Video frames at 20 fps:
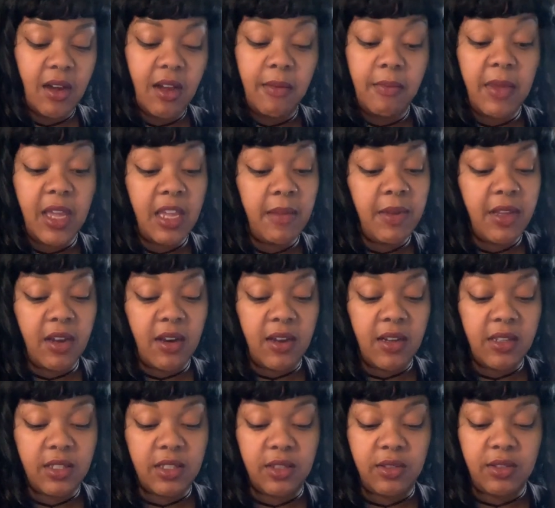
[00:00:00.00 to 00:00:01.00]
And maybe
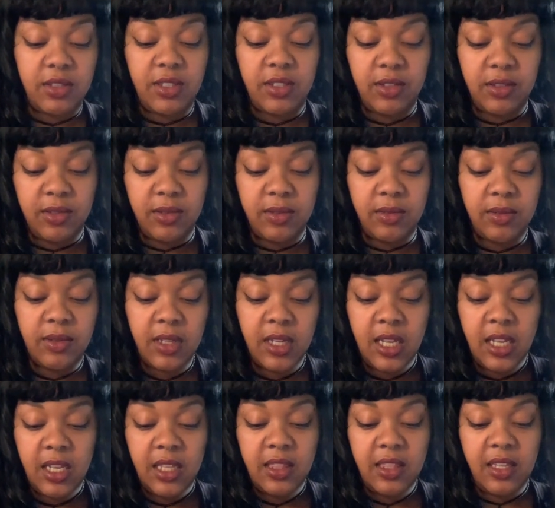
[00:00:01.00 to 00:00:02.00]
also too,
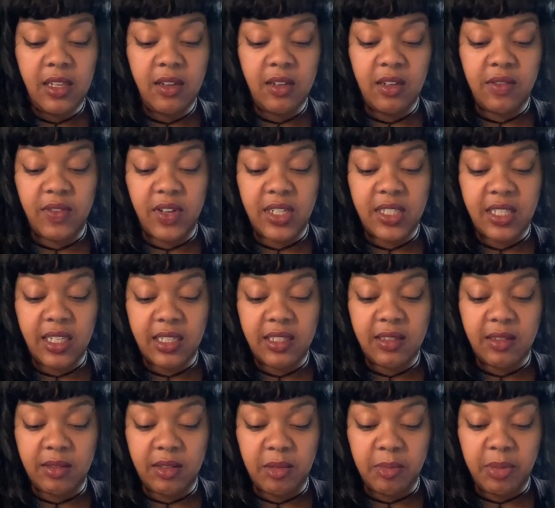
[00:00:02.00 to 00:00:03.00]
the universe has
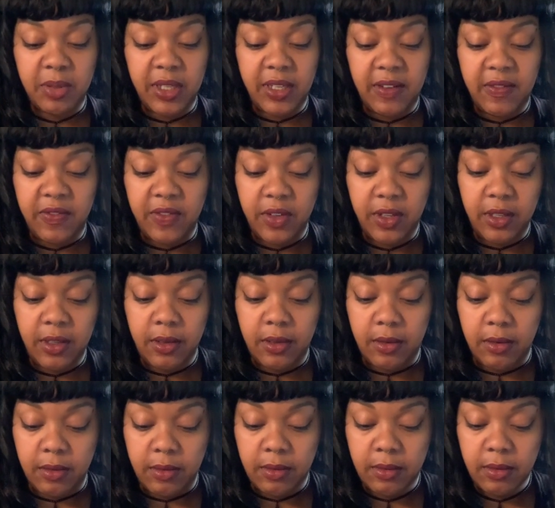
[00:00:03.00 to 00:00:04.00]
something planned for
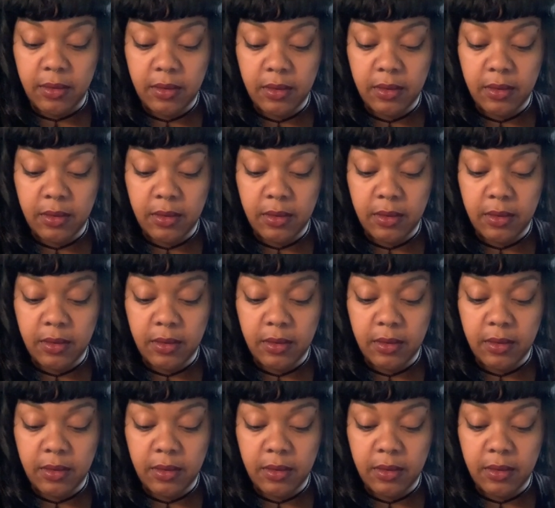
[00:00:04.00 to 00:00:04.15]
you.